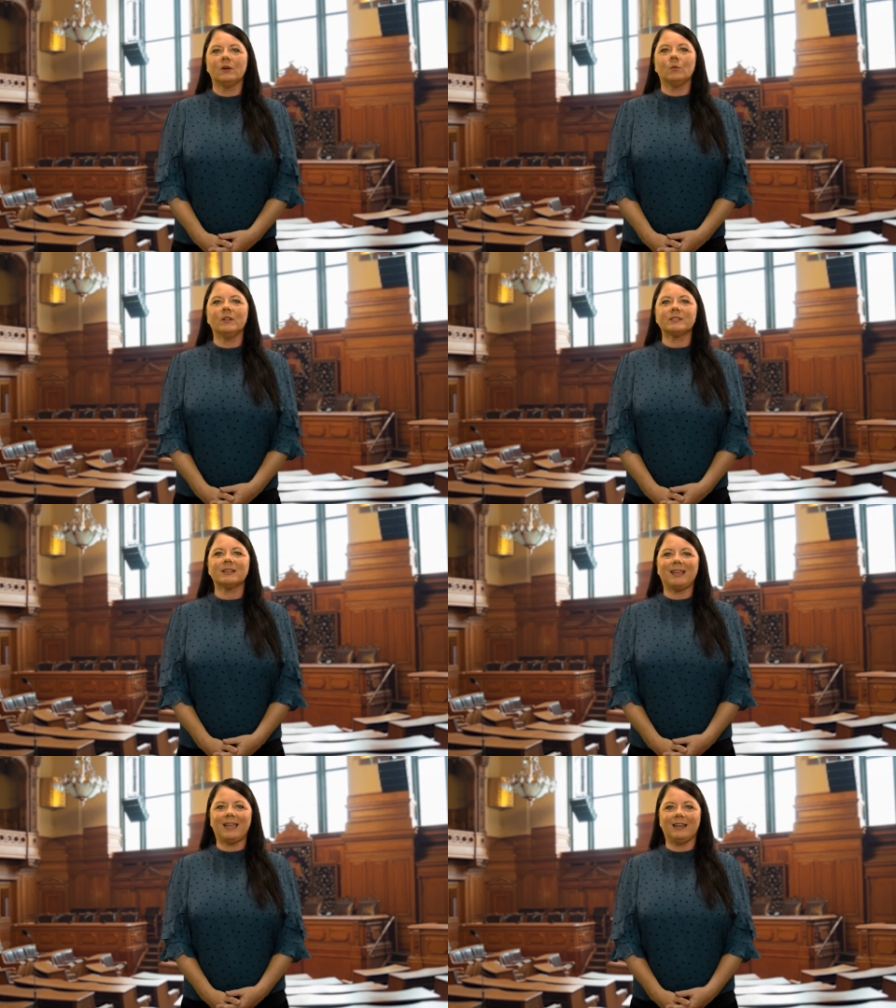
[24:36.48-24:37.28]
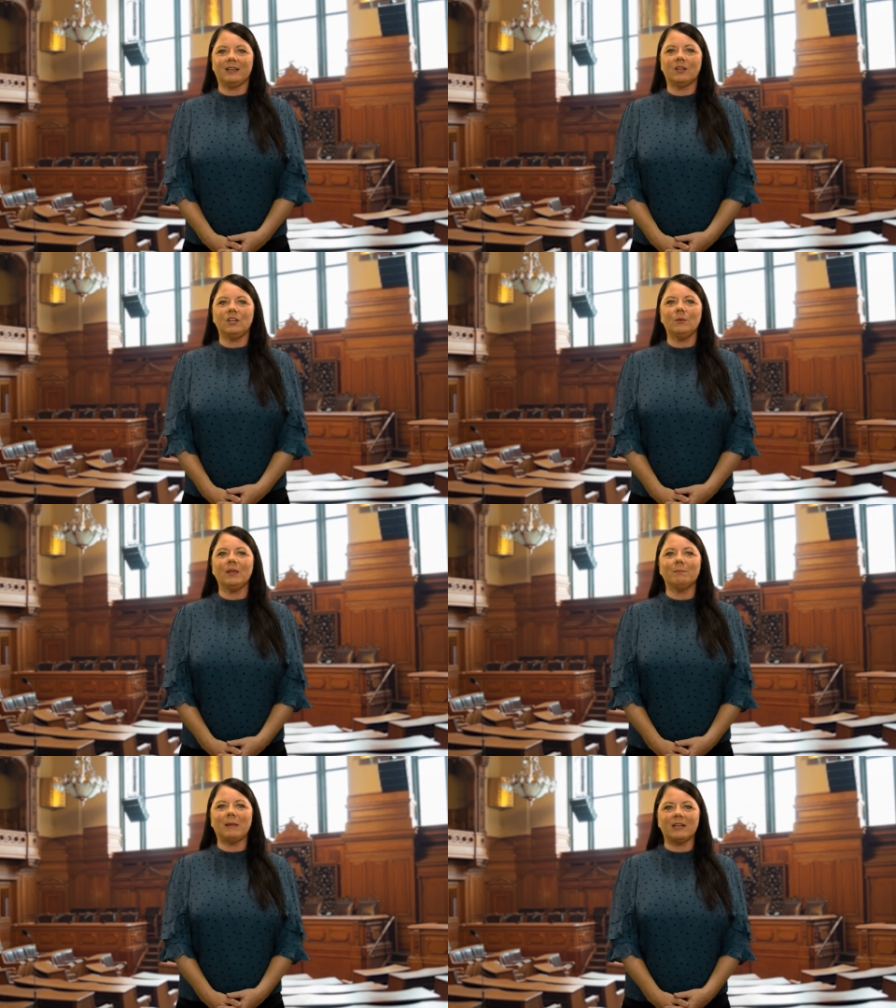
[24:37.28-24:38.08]
Once again, can you
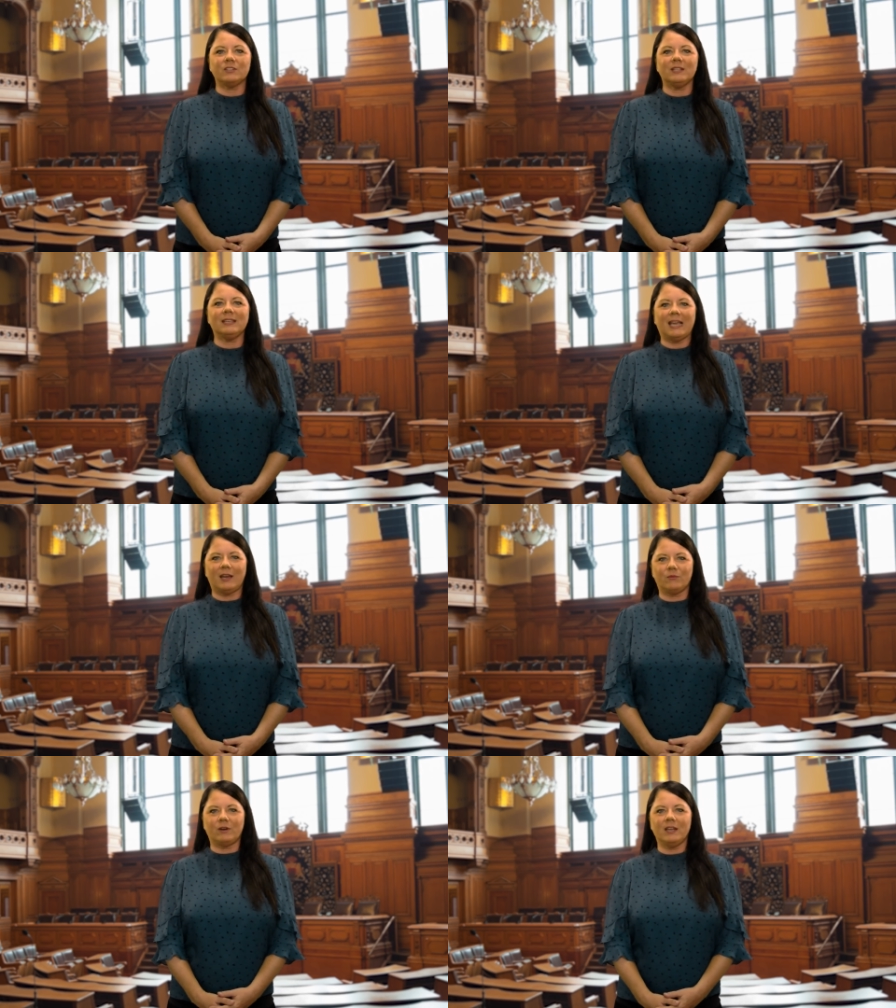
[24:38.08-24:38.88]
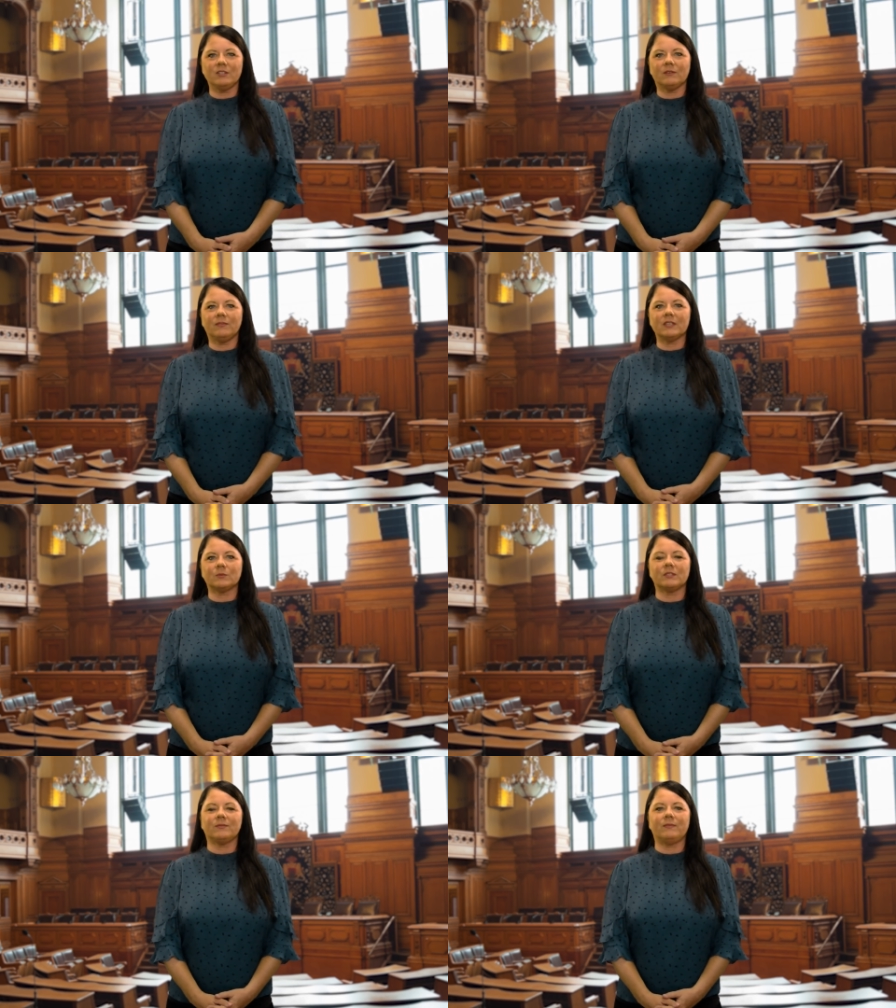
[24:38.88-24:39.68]
imagine the outrage if this
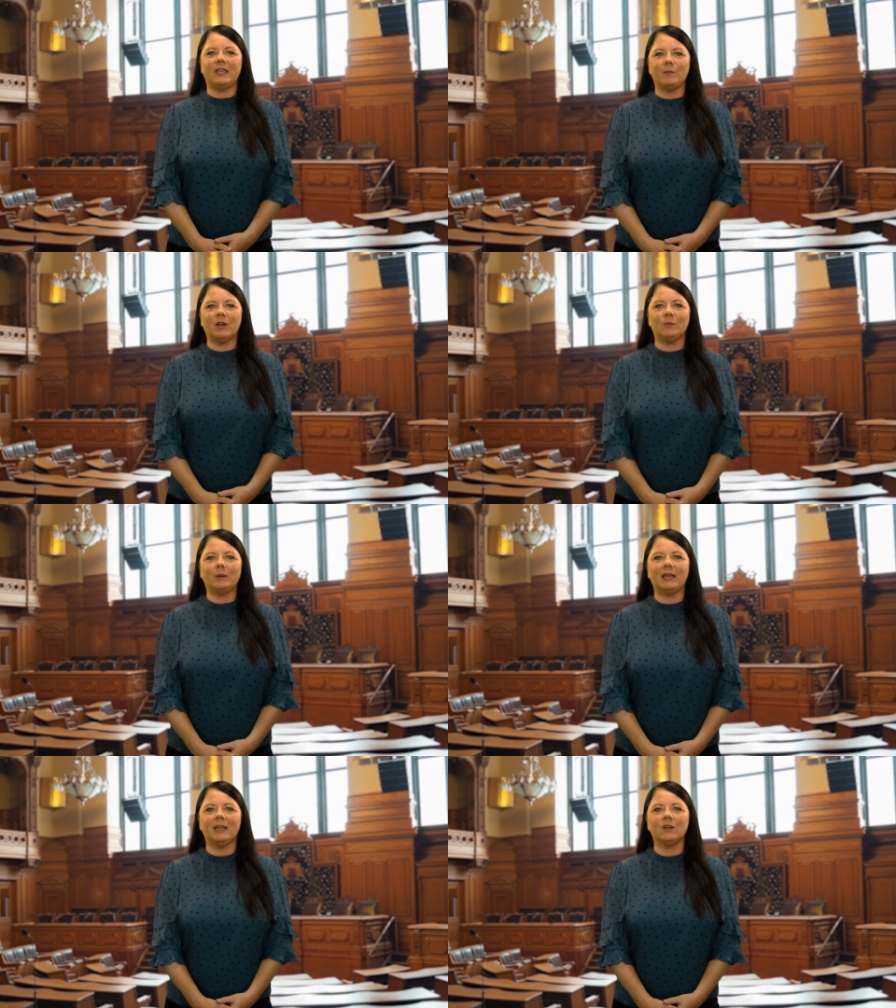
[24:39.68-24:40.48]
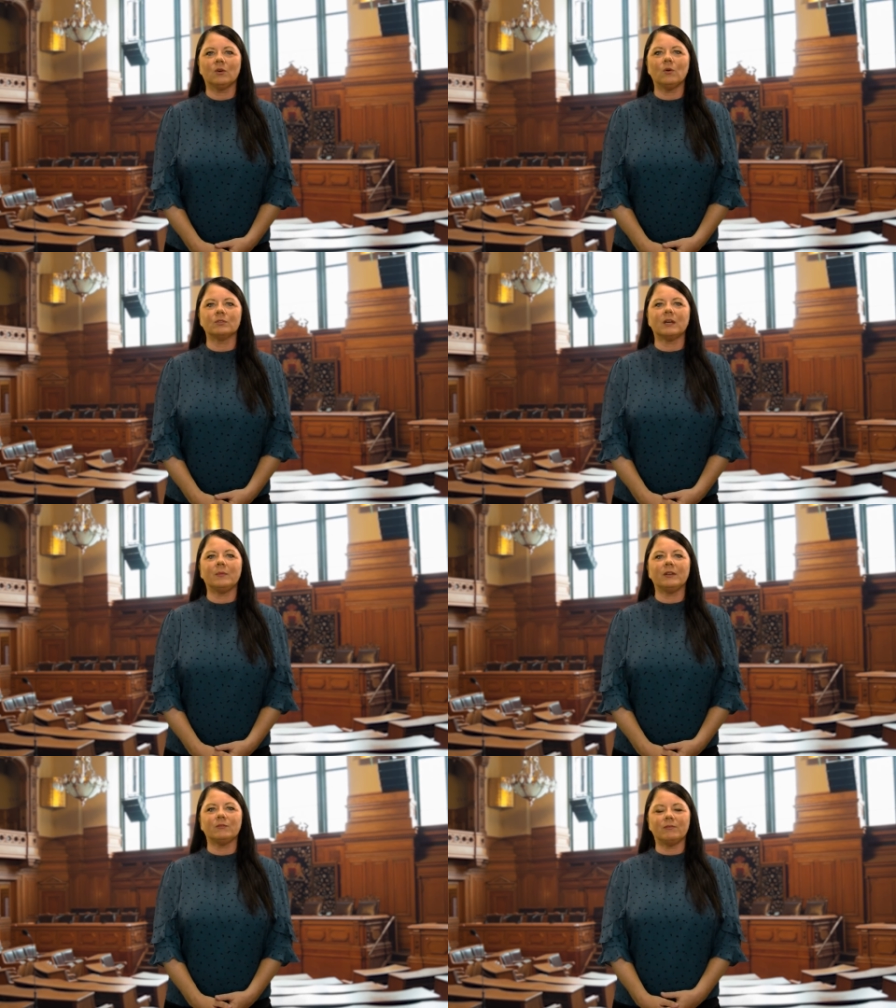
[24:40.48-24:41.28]
was a female player caught
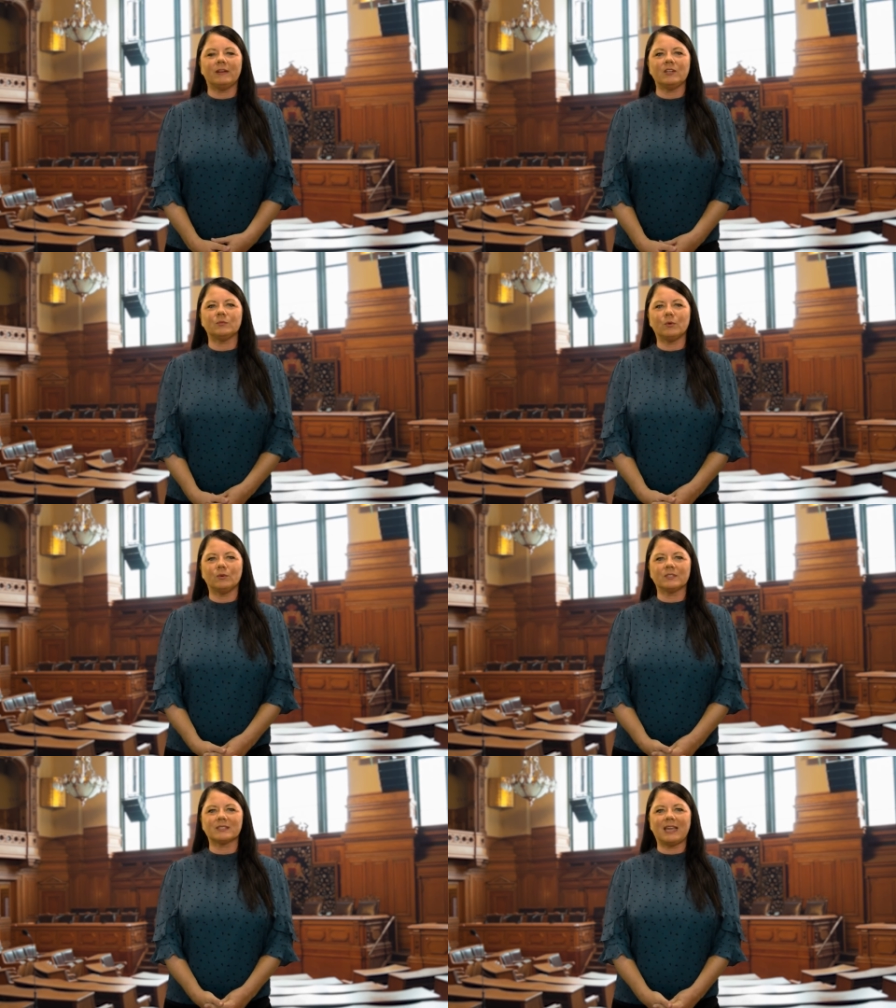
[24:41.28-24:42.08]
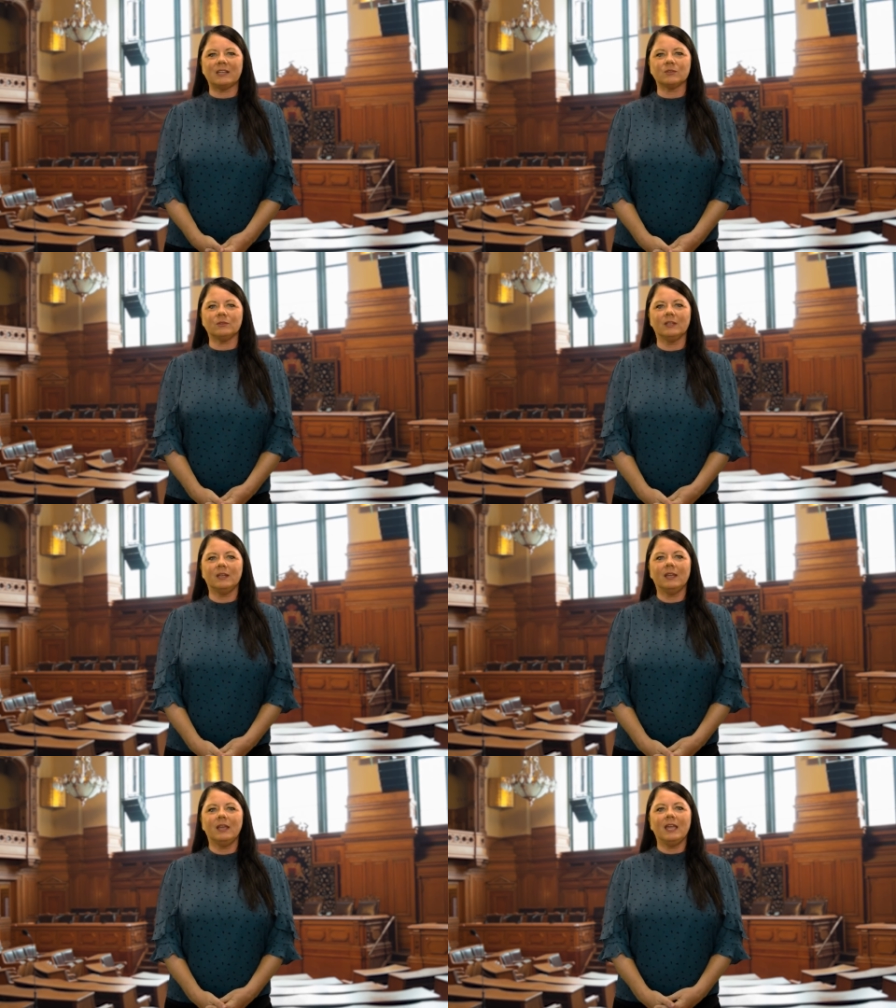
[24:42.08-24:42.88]
up in a revenge porn scandal?
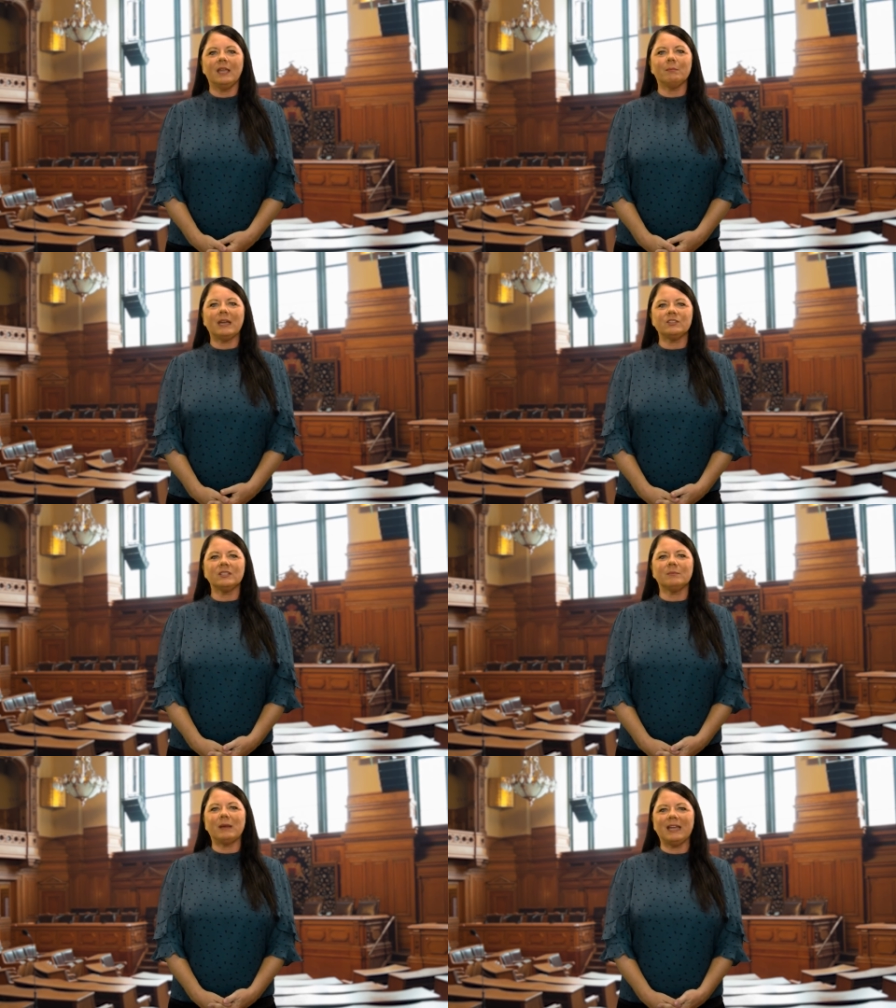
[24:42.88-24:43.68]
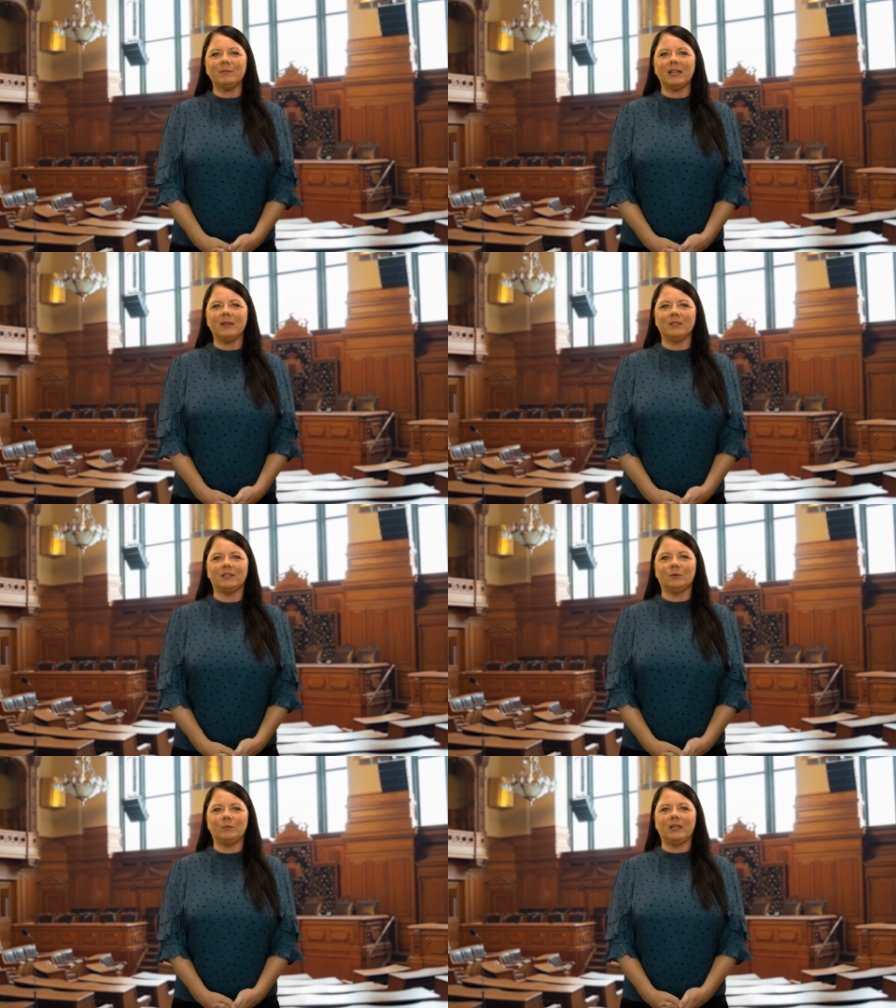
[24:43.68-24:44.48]
Imagine the man blaming
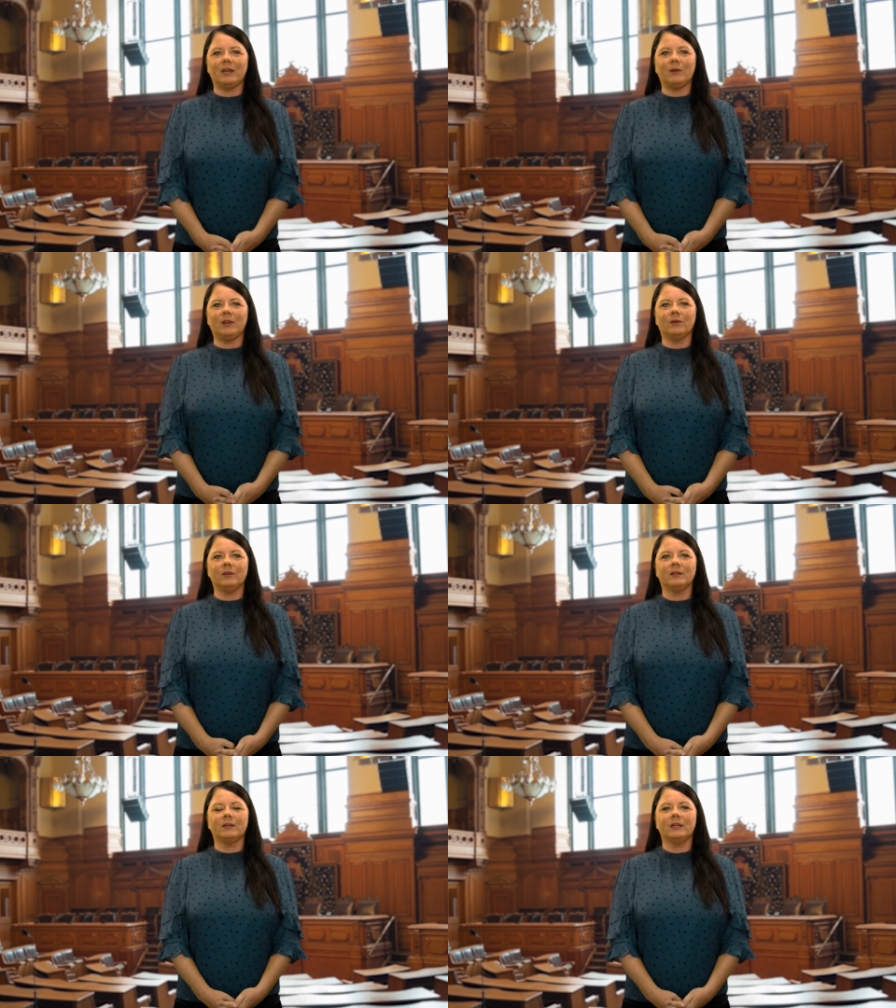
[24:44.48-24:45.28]
that would be going on.